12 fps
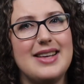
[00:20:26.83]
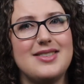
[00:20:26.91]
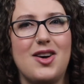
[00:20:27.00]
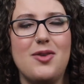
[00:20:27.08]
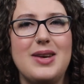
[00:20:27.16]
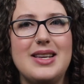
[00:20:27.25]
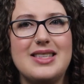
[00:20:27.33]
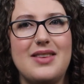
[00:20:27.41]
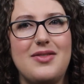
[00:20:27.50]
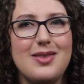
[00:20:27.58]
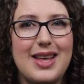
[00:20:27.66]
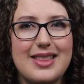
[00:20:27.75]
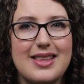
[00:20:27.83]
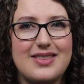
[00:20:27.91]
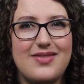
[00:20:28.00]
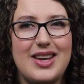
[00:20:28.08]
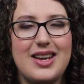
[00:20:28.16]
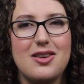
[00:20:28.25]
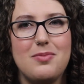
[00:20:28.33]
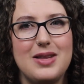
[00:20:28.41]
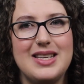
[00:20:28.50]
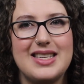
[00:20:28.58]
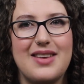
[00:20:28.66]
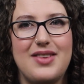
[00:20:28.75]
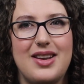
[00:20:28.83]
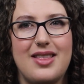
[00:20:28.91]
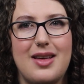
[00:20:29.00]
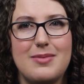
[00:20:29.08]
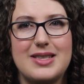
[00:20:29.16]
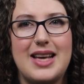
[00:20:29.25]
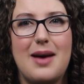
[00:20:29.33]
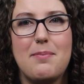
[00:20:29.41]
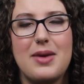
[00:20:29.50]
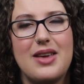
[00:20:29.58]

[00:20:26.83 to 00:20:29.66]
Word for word: As always, if you like this video, please give it a thumbs up.